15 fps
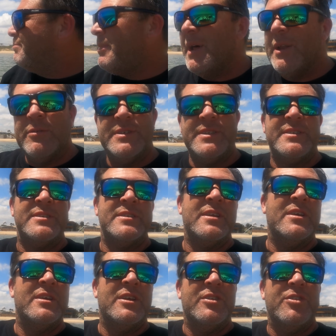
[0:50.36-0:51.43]
but it was
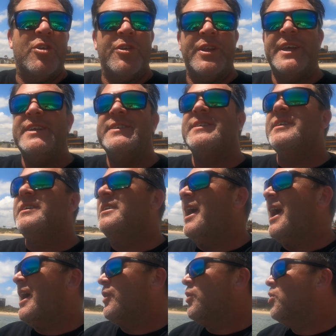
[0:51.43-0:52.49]
not easy at